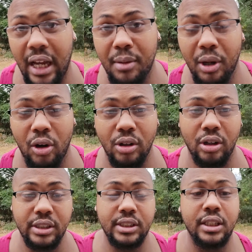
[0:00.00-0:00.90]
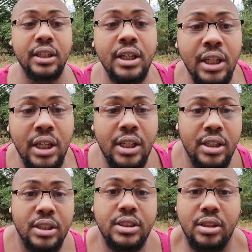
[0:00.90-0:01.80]
time, in all honesty.
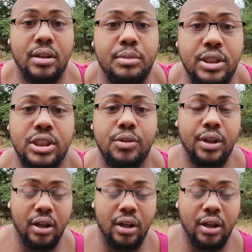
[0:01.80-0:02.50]
So let me show